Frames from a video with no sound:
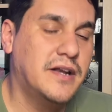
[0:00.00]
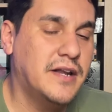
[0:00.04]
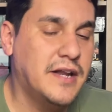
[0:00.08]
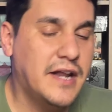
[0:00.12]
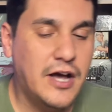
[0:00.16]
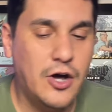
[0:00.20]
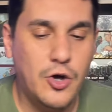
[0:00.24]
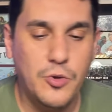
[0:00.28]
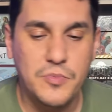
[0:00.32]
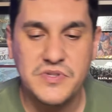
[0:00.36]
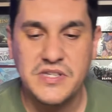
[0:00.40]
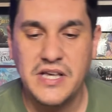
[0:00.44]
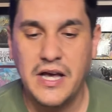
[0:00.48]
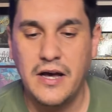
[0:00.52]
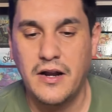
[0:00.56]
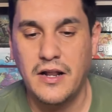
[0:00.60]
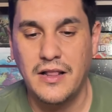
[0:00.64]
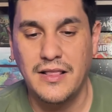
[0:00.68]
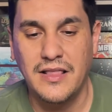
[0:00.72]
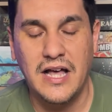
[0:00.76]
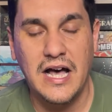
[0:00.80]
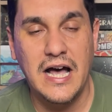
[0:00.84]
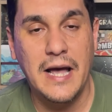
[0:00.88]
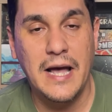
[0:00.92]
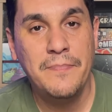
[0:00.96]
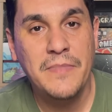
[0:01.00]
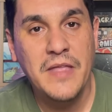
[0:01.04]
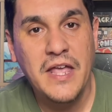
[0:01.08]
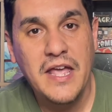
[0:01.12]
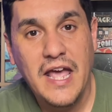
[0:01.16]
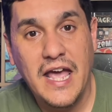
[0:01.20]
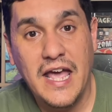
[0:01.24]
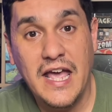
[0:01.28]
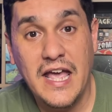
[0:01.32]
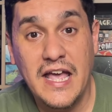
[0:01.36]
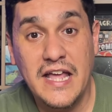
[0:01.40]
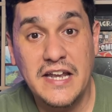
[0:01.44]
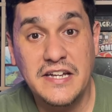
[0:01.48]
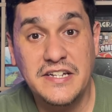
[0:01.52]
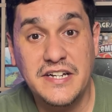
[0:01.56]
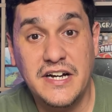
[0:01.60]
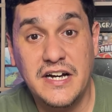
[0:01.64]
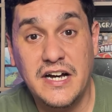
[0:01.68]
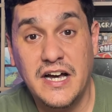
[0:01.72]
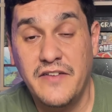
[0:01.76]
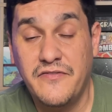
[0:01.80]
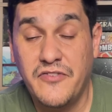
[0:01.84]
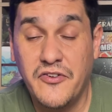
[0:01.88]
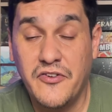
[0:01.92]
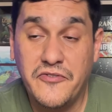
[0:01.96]
helps out a lot. And uh,
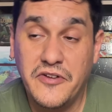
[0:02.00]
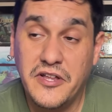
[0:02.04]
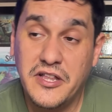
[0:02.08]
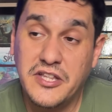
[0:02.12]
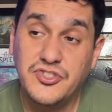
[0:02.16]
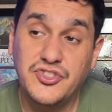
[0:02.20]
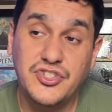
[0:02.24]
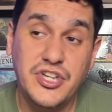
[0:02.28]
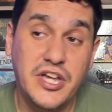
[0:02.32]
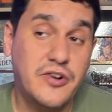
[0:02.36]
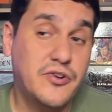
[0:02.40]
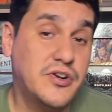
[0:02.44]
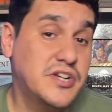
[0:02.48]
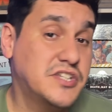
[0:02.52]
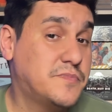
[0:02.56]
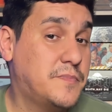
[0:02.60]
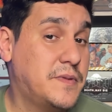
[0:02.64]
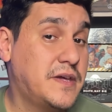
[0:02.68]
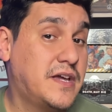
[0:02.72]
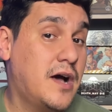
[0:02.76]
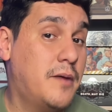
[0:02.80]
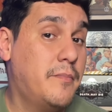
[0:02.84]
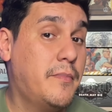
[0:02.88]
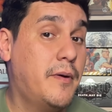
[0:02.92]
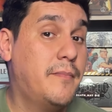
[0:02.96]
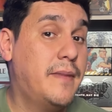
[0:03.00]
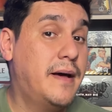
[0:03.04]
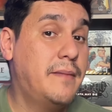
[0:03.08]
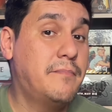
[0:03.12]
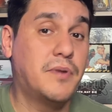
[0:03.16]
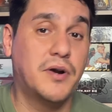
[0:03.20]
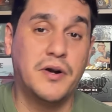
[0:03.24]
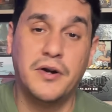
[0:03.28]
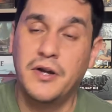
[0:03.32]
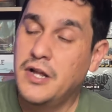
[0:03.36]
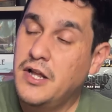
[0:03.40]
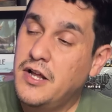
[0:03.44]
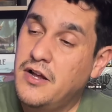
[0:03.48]
if you're feeling generous, become a member.